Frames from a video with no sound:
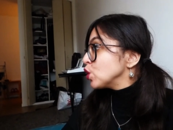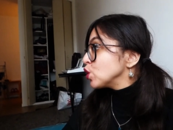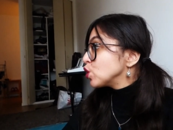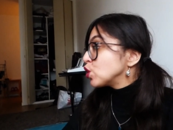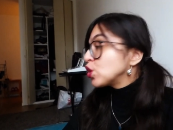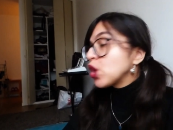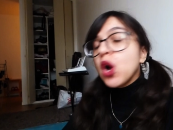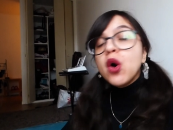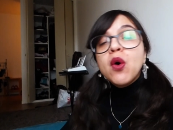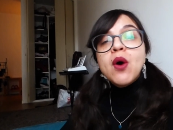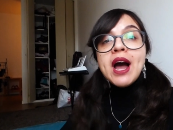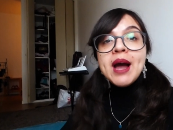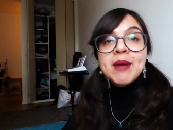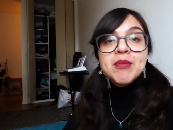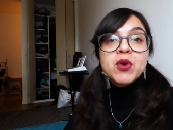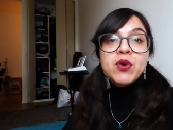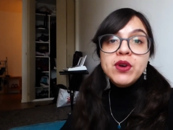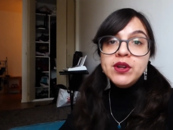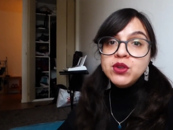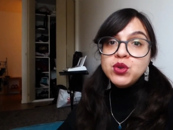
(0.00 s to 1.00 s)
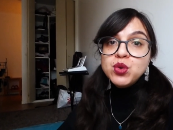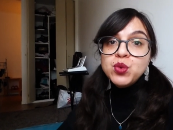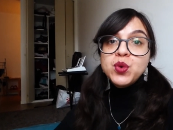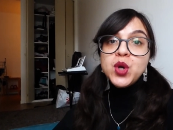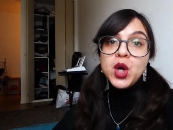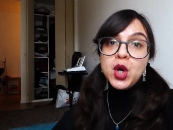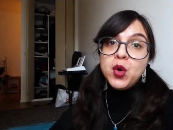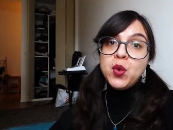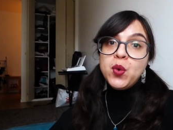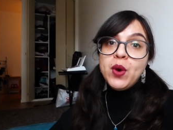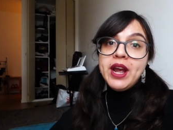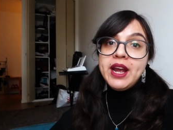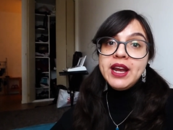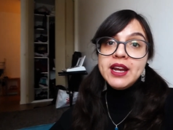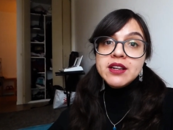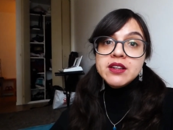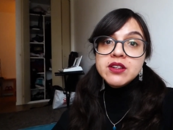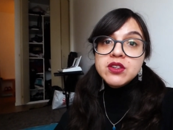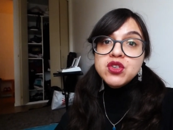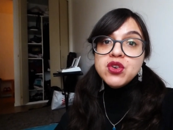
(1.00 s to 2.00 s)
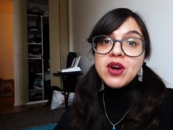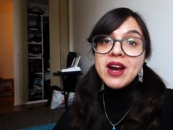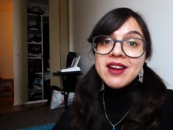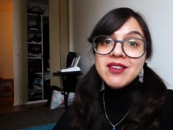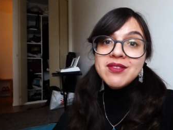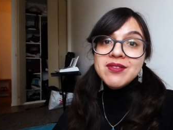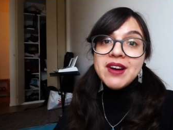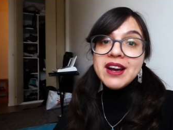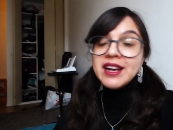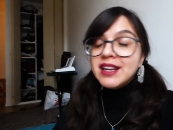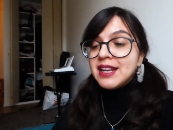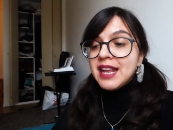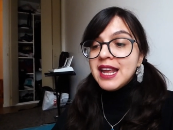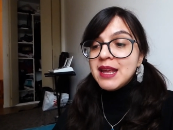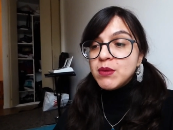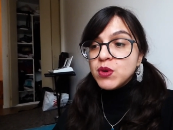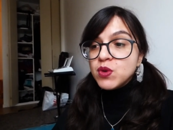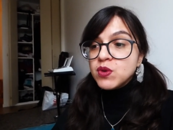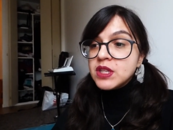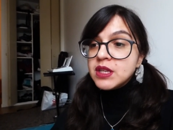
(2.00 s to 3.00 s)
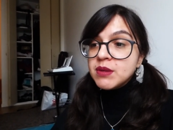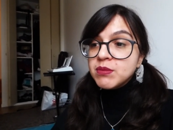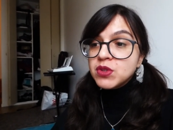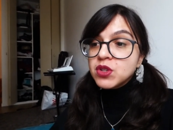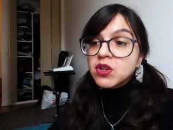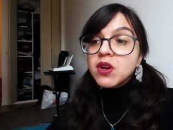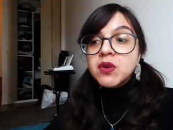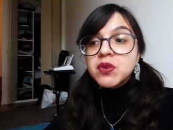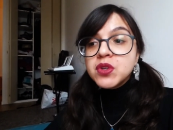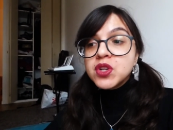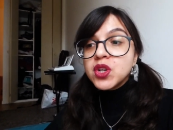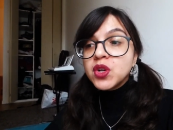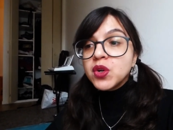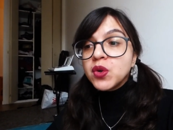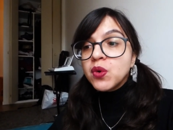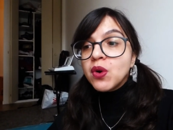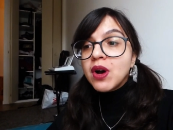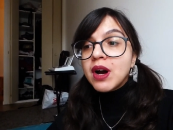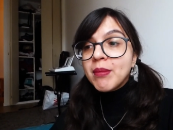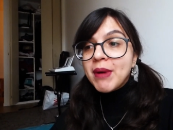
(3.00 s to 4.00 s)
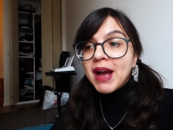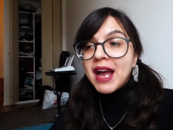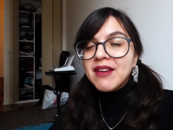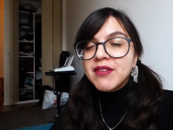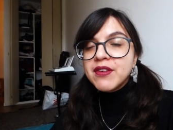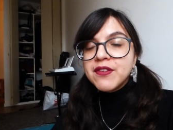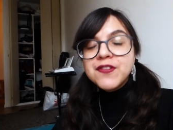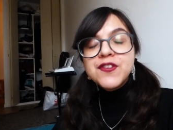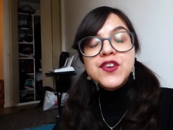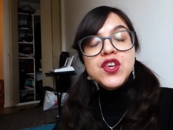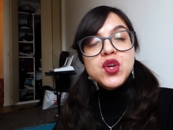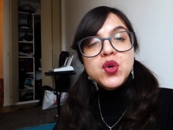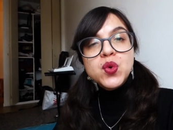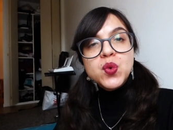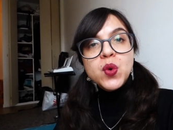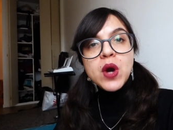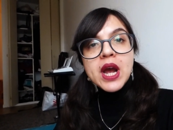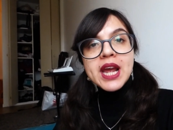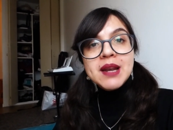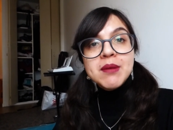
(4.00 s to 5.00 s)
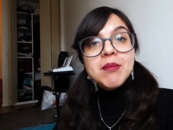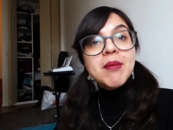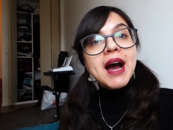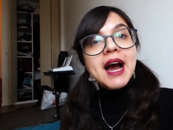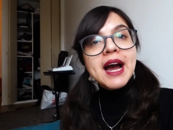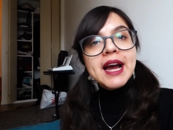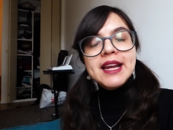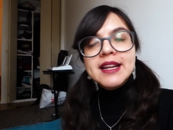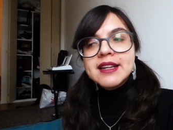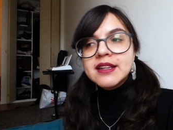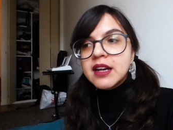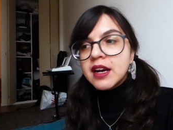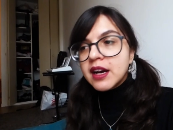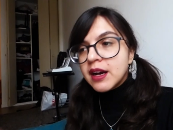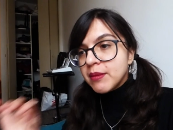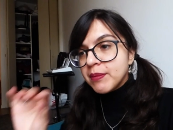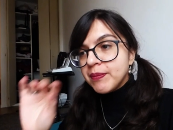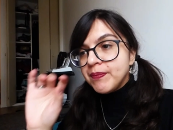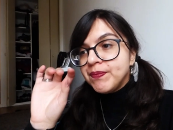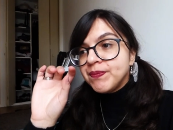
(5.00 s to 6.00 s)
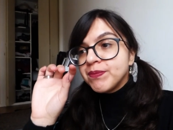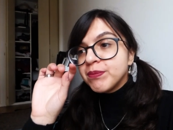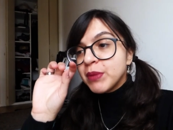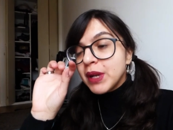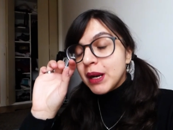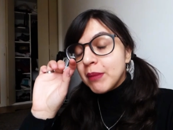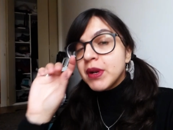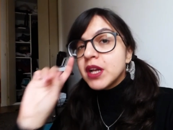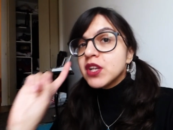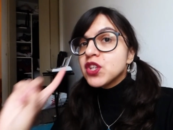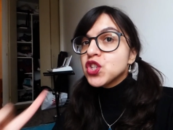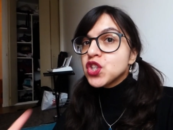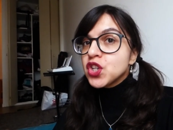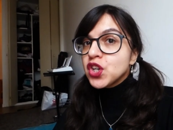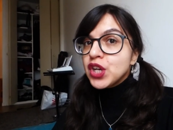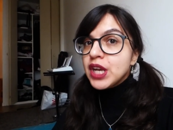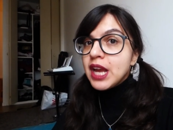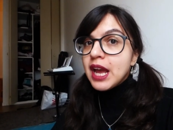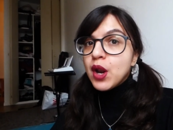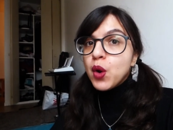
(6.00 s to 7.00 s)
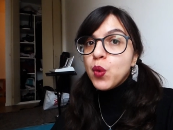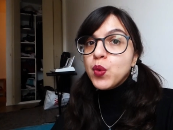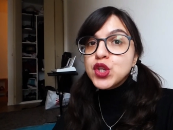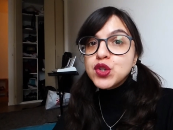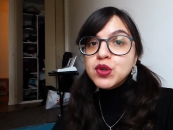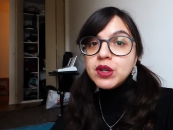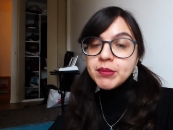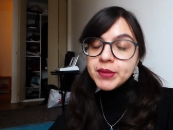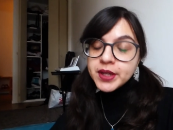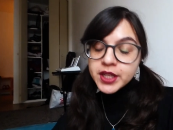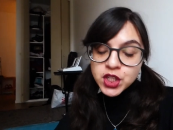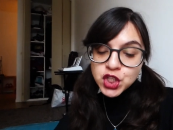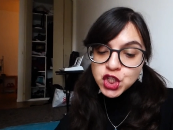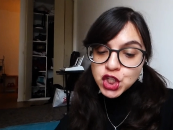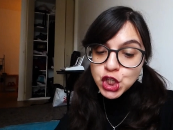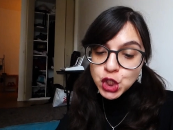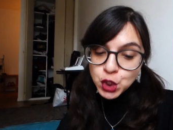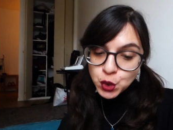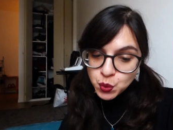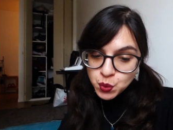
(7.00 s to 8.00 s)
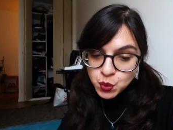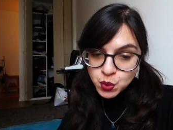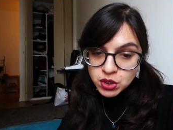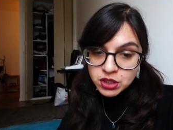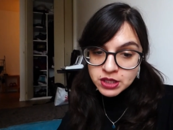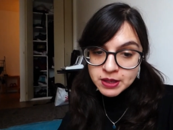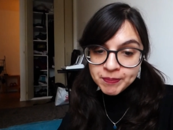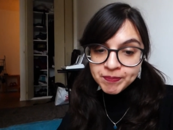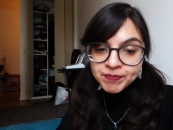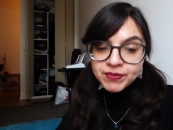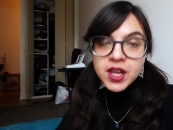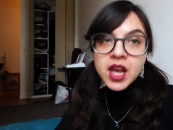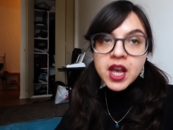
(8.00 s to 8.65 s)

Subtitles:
So I'm going to go and try and find a museum to go to. I have a few in mind, but I'm not sure yet which one I'm going to choose.